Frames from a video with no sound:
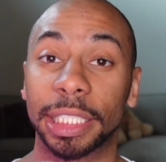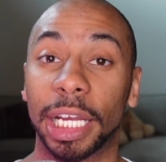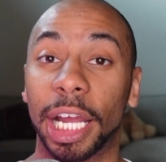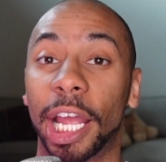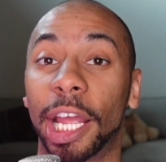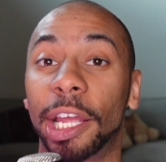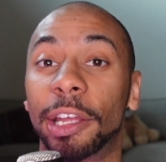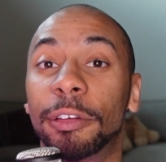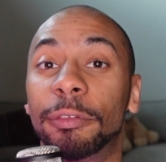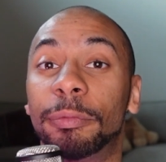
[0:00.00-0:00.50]
I
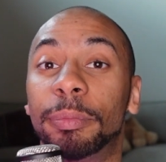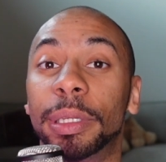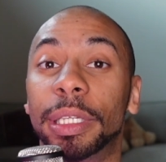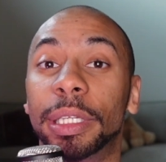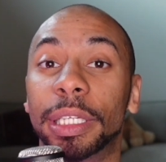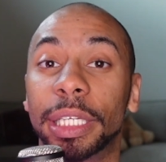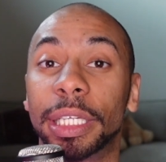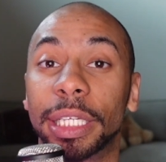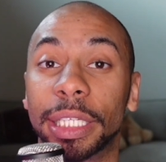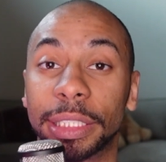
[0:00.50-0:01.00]
have
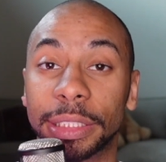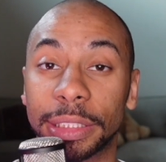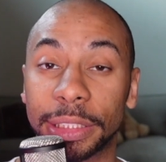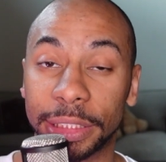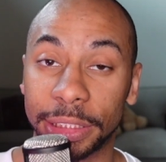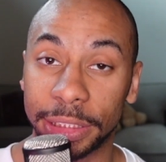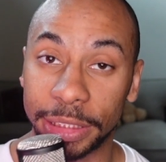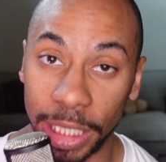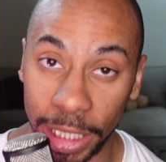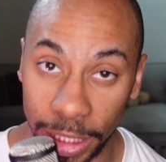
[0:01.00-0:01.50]
been
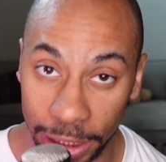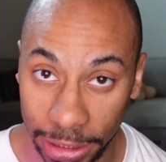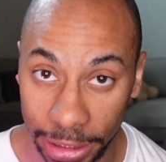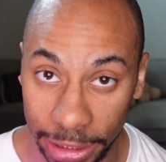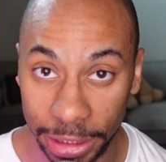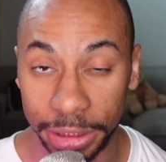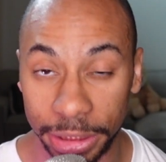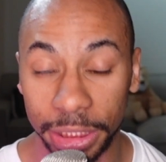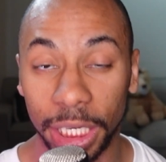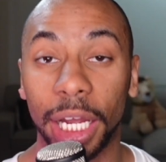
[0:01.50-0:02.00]

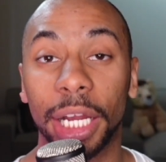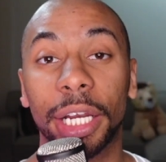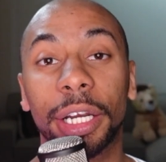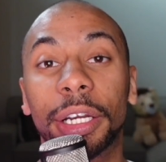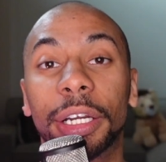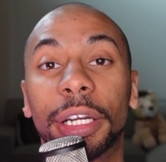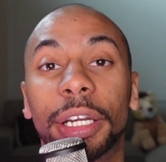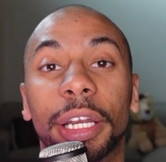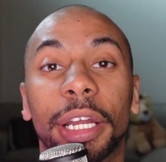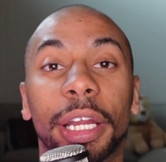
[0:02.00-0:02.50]
insanely
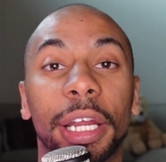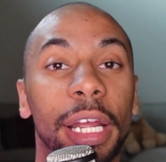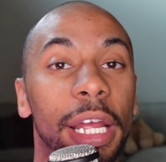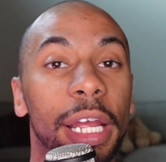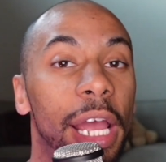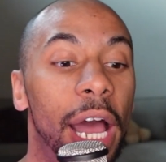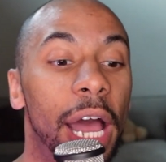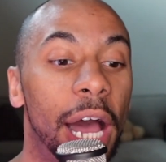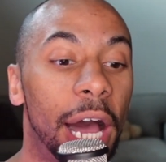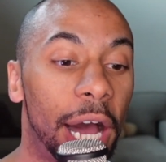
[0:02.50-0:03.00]
tired.
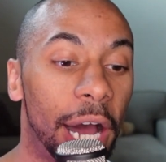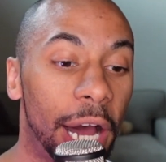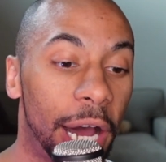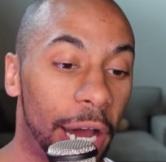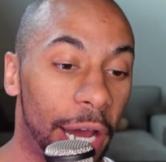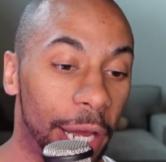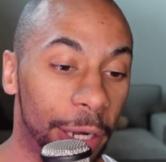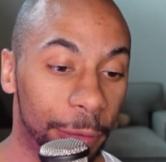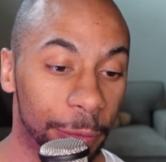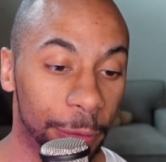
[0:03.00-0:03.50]
Uh,
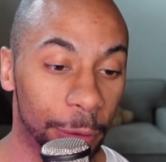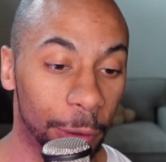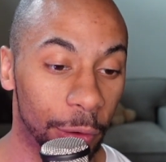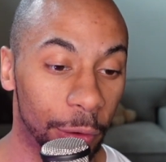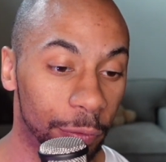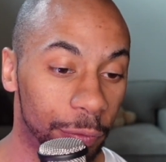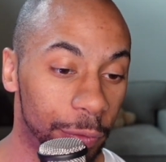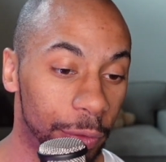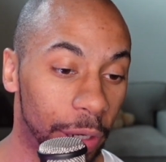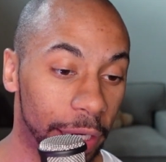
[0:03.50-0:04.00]
I don't
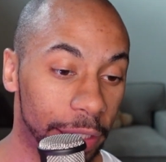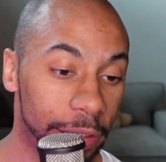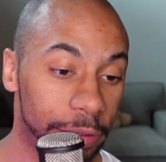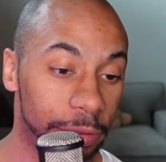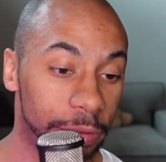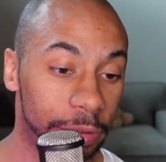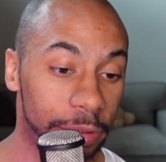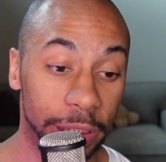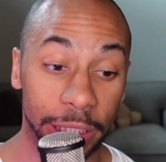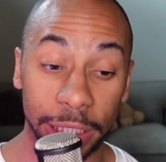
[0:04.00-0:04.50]
know if I
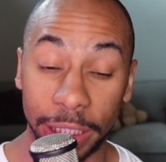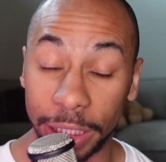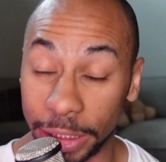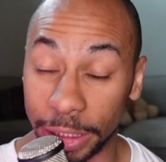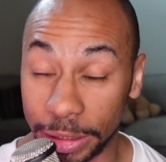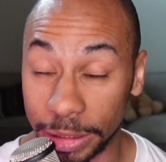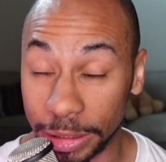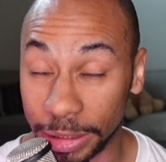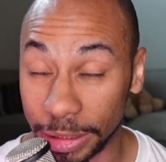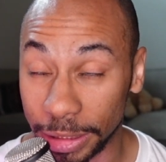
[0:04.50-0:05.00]
can see it.